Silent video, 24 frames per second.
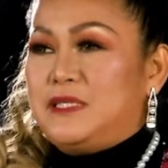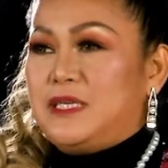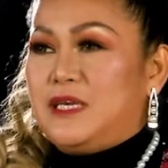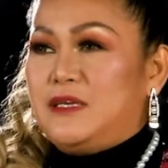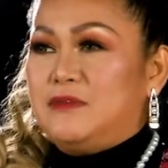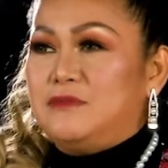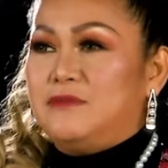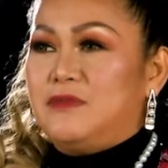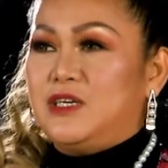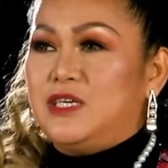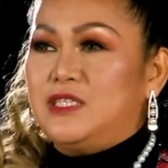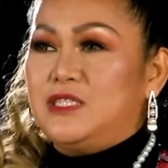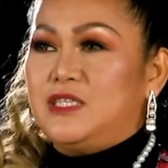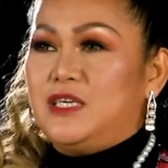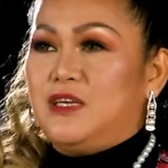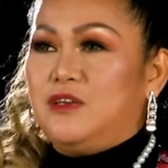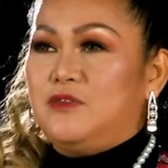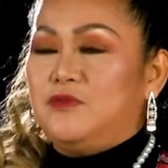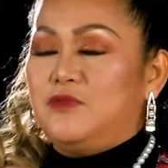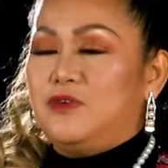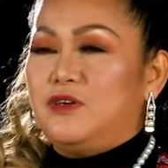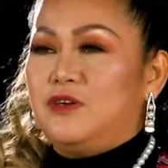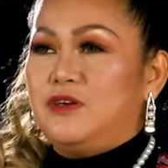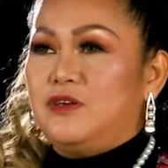and
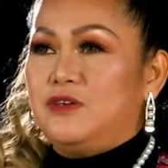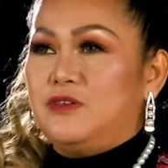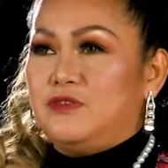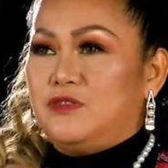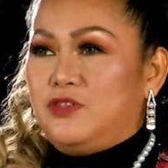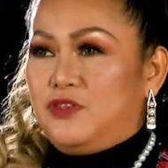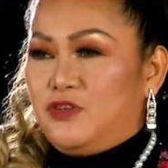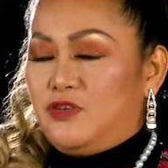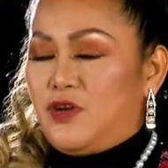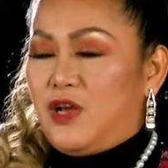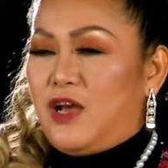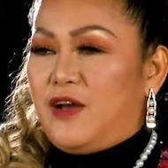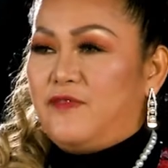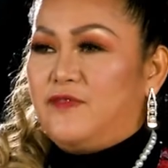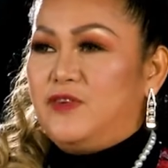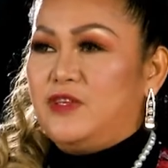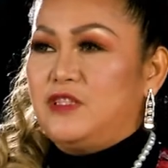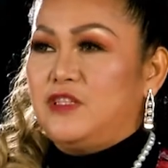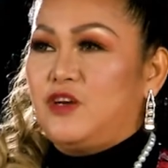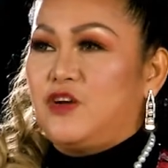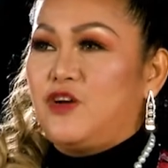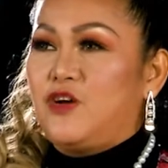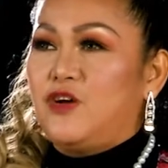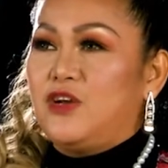Martin were, you know,
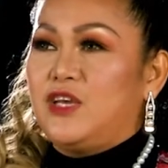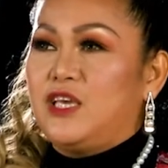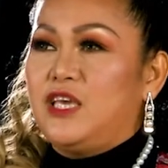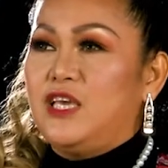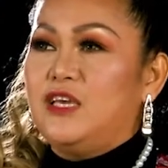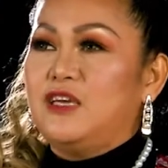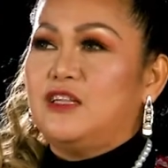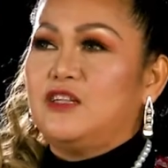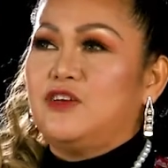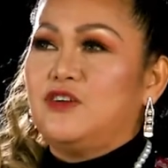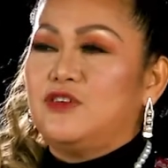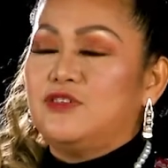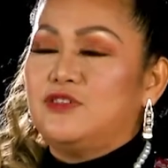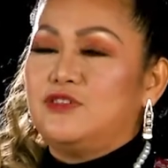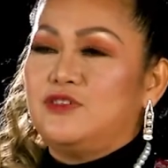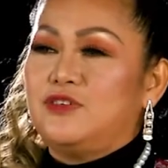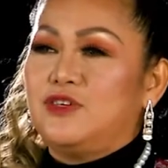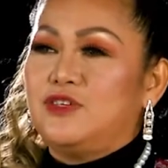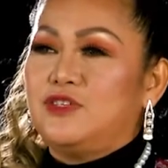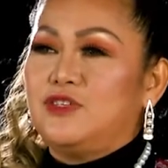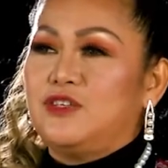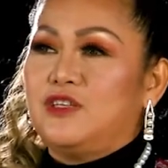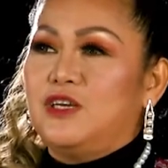having the King and Concert